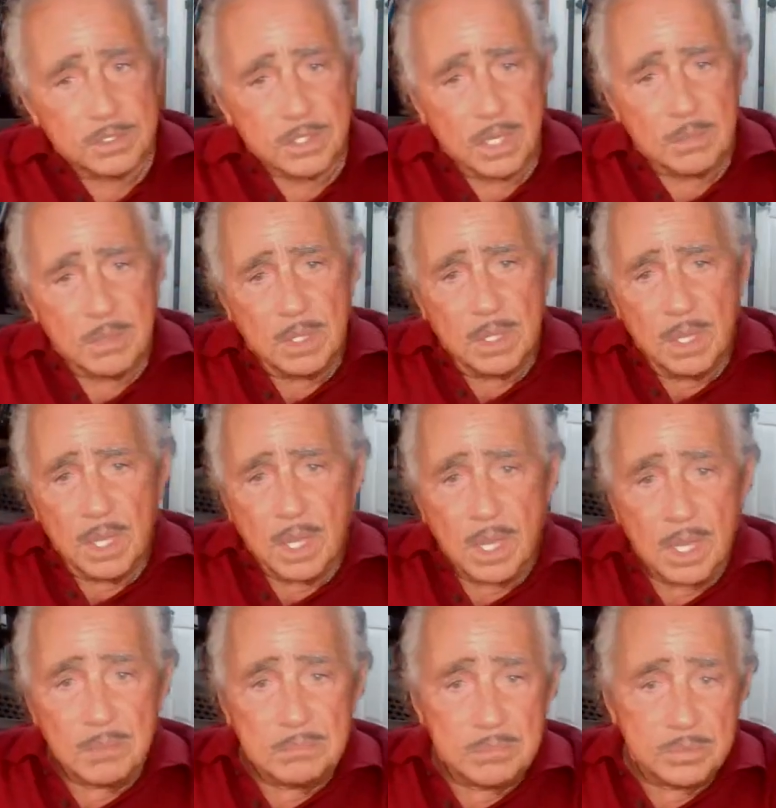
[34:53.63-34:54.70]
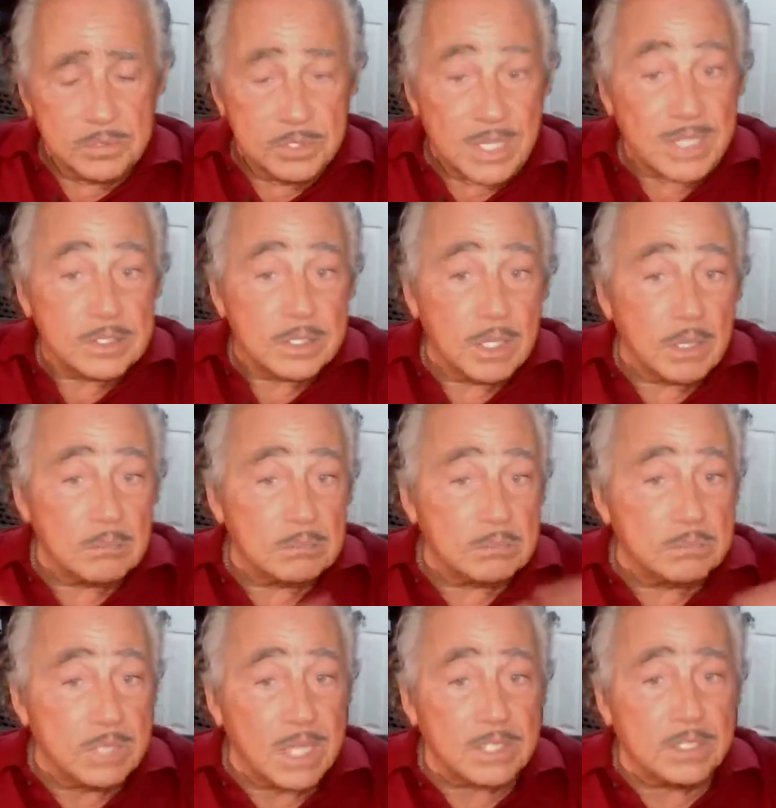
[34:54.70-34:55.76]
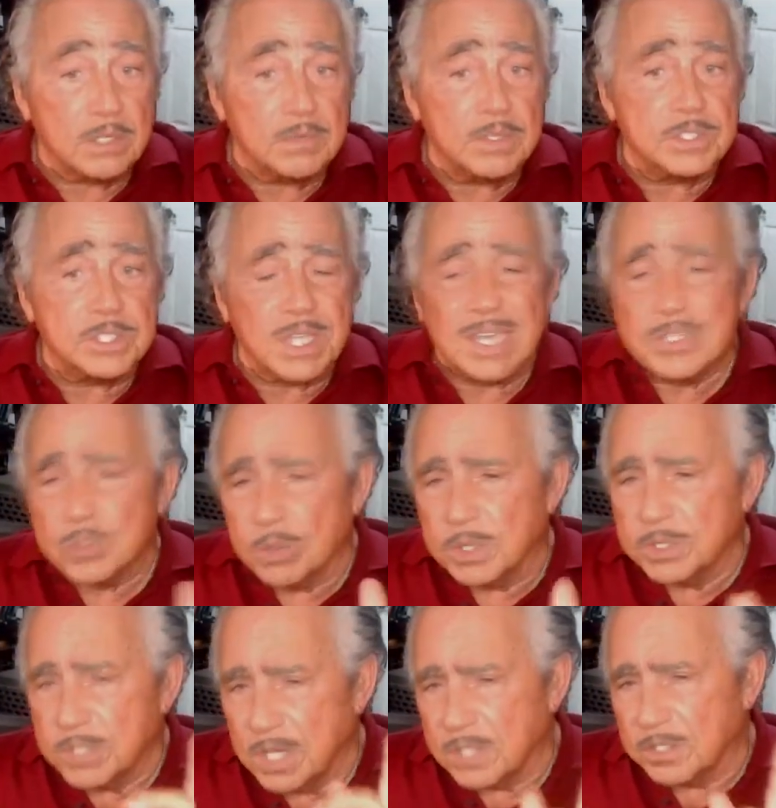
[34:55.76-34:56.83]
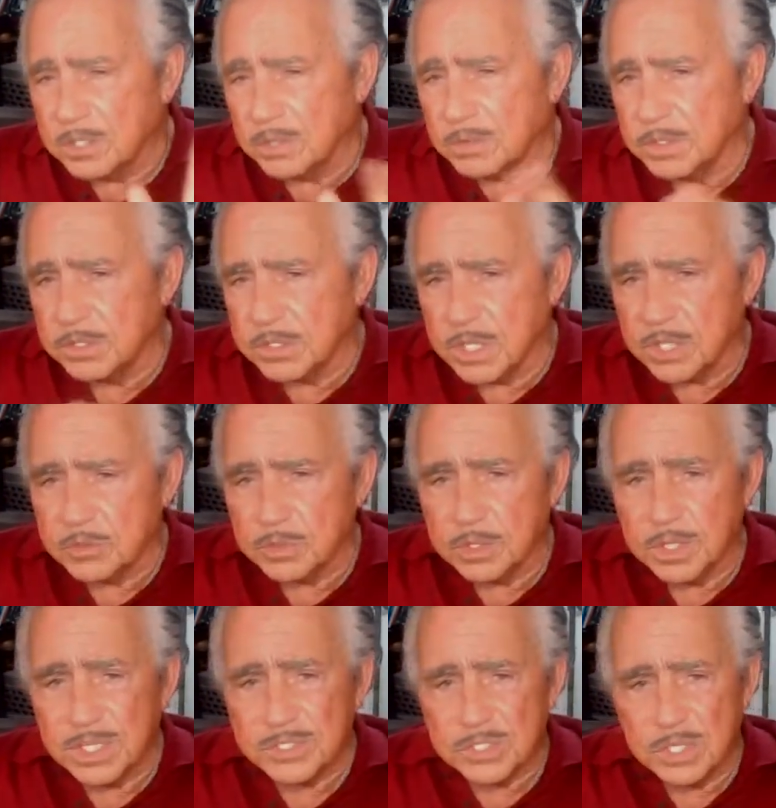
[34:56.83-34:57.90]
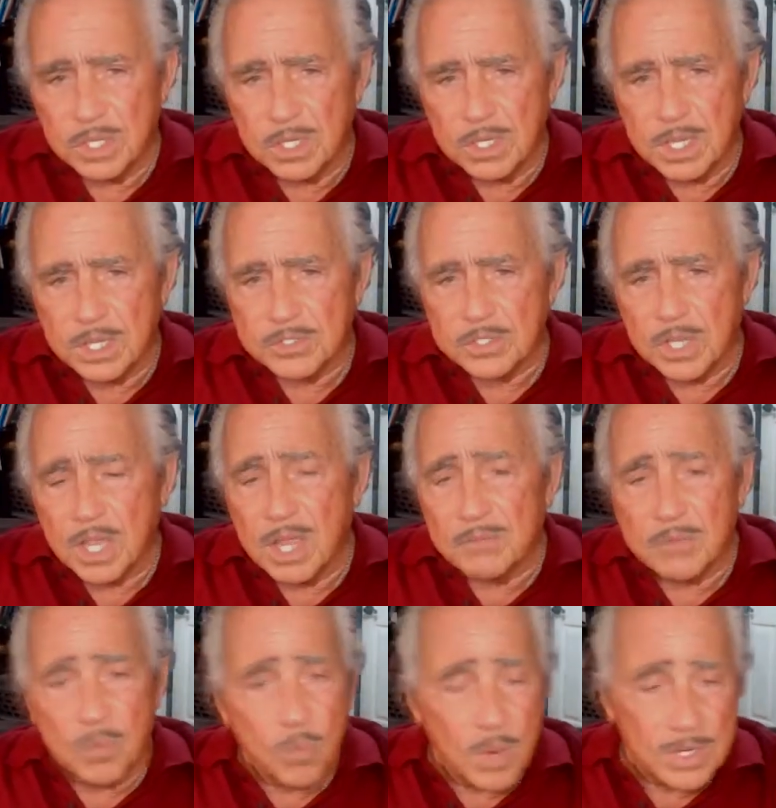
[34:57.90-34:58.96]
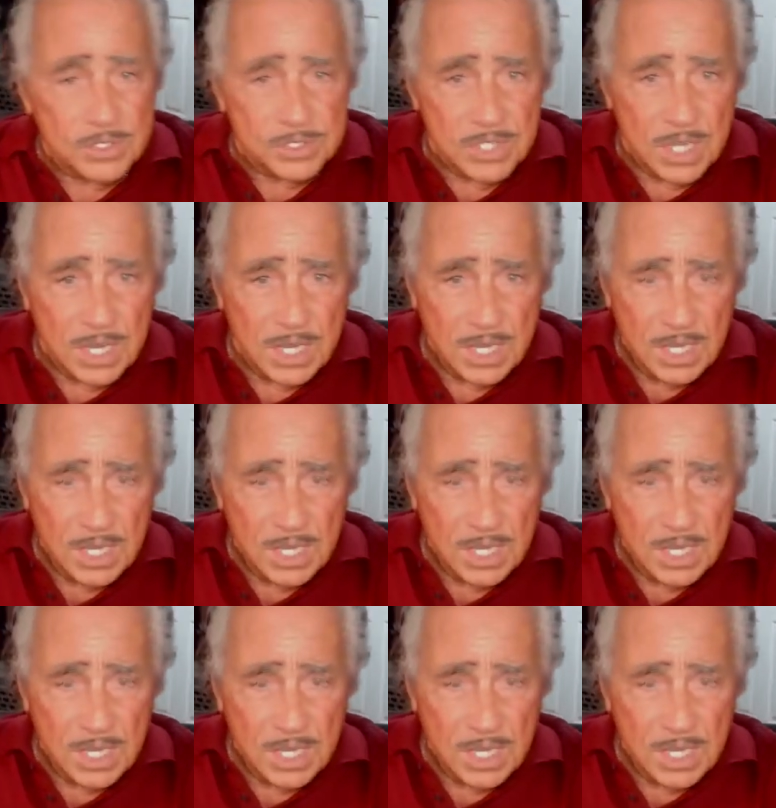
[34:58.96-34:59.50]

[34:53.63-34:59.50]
I'm Tentatively scheduling the next live for Wednesday,